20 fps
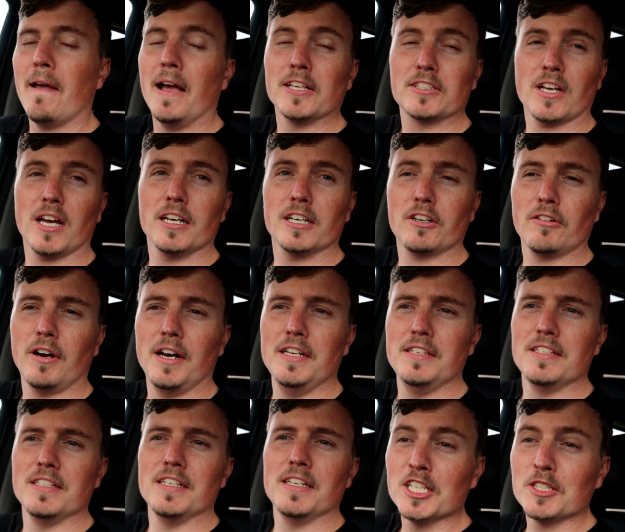it's kind of
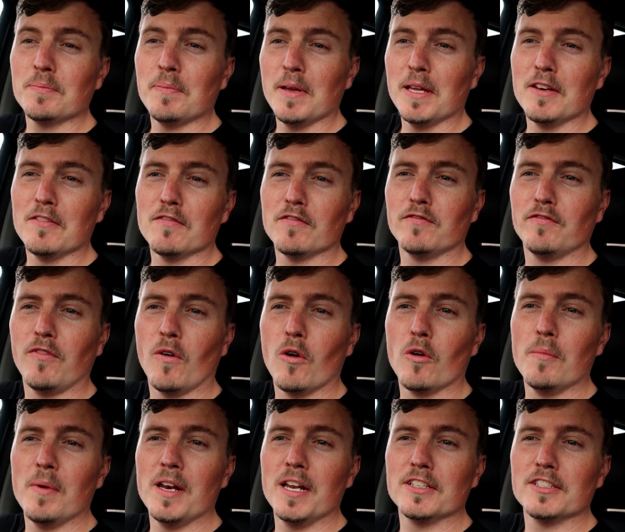crazy. It's been
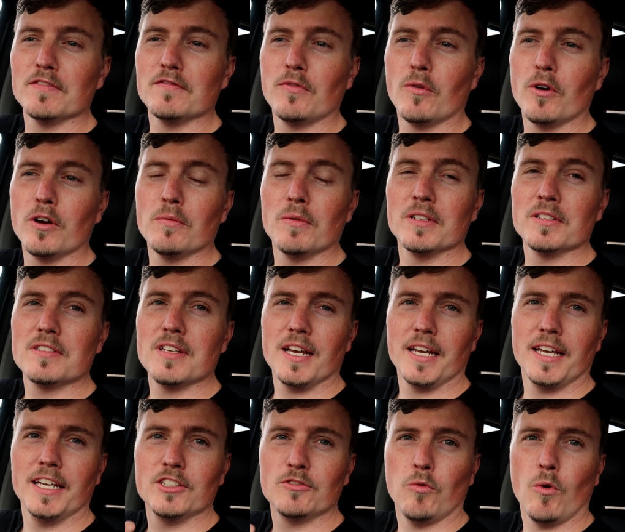4 minutes and 41
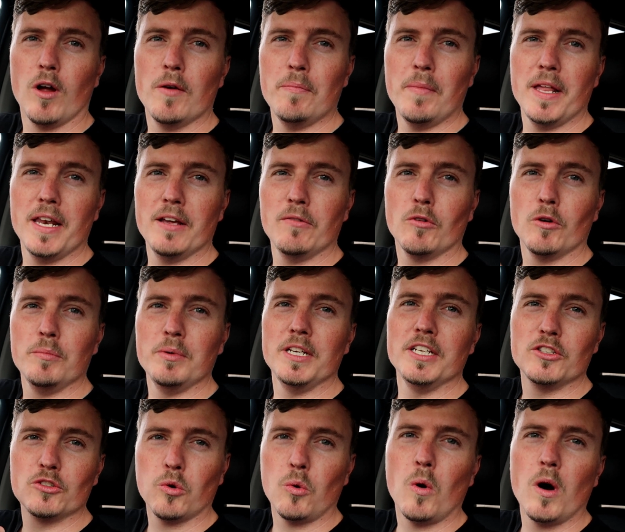seconds. 1 minute will
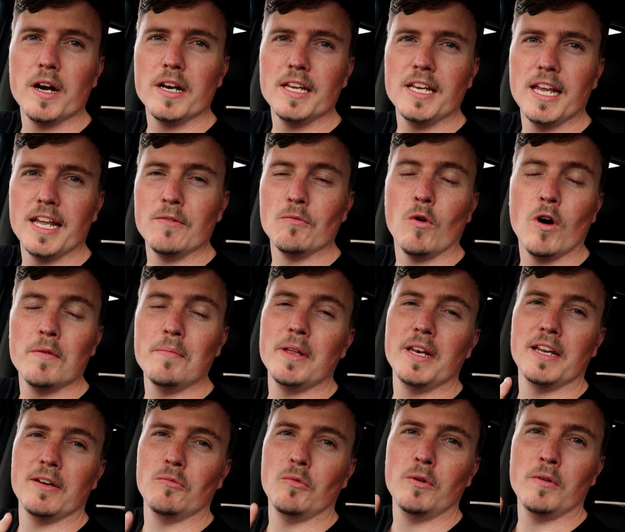be 20. In 1
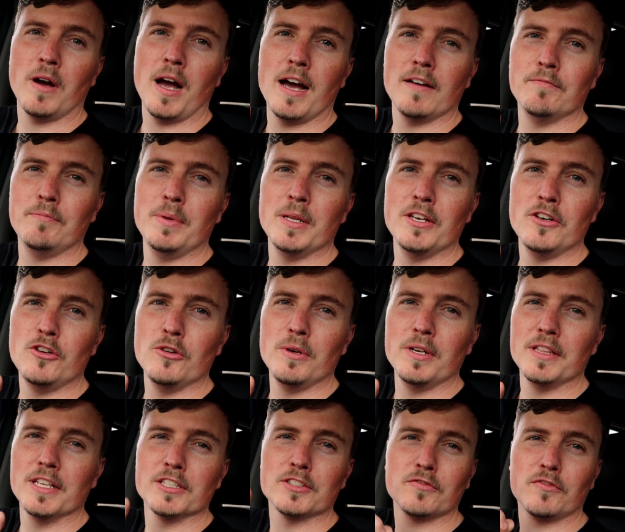minute, we'll have been
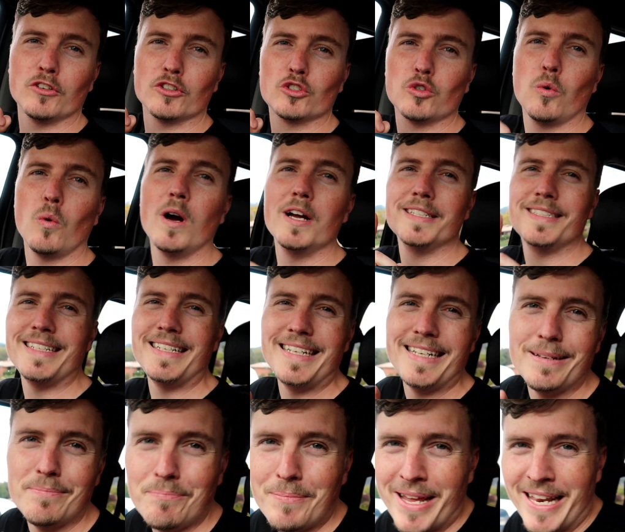doing this for
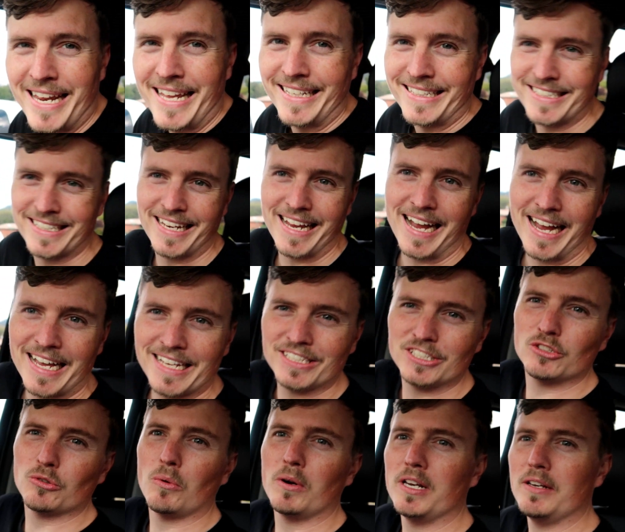20 minutes,
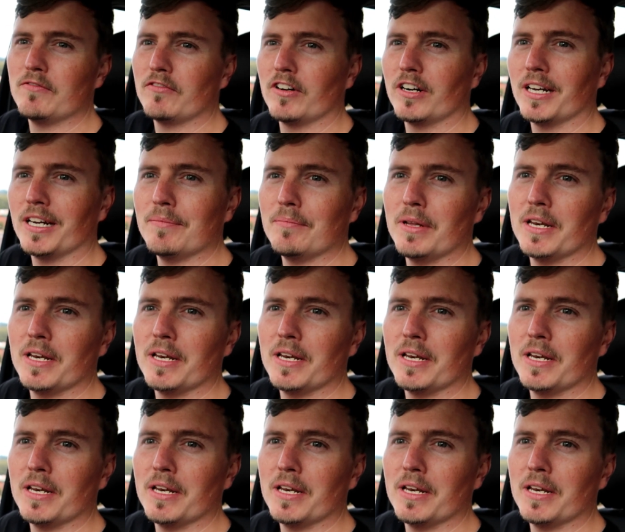guys. 20 friggin'